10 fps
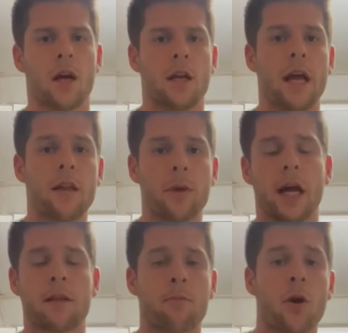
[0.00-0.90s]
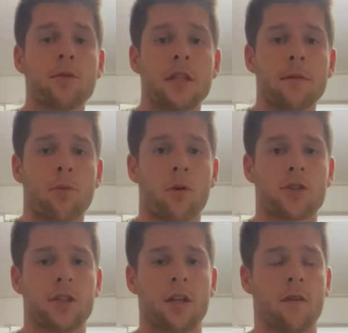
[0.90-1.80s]
Now that we got the protein
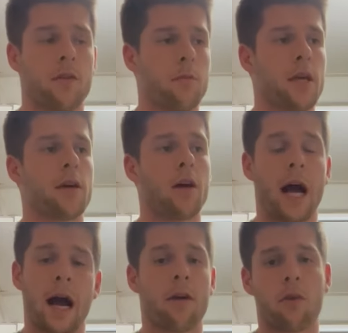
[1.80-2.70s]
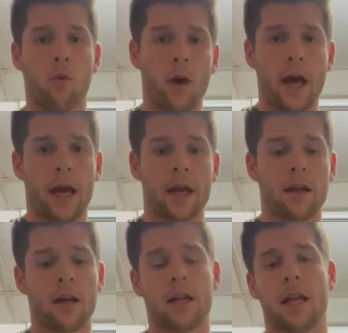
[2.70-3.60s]
portion of the meal out of the way,
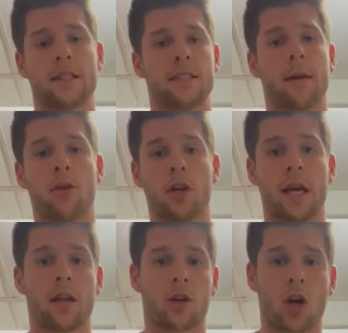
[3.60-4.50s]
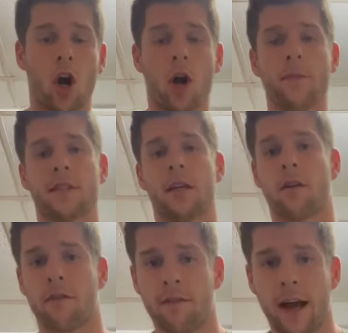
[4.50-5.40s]
it's time to look at our carbs and
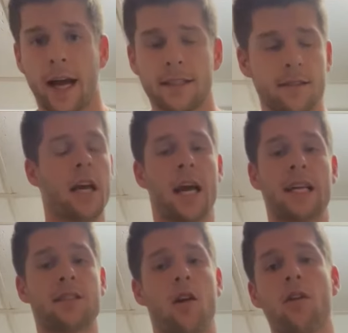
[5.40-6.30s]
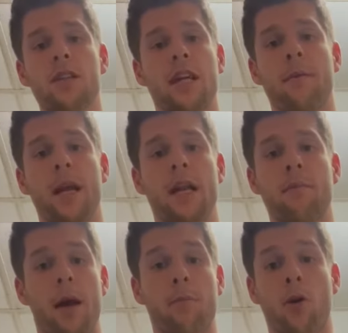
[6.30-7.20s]
our fats. As long as I'm hitting
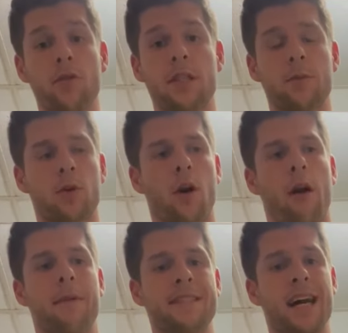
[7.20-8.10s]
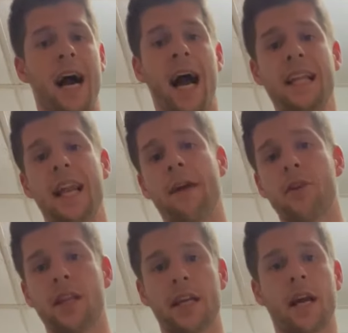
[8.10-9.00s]
my protein requirements, I let
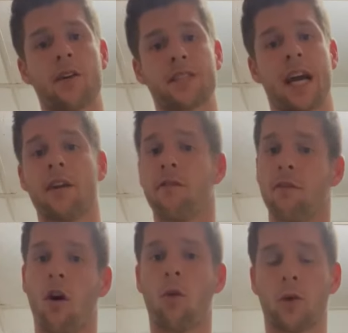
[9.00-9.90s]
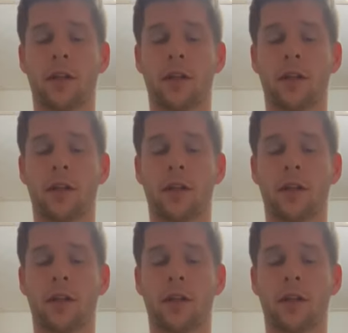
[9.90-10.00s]
everything else kind of fall where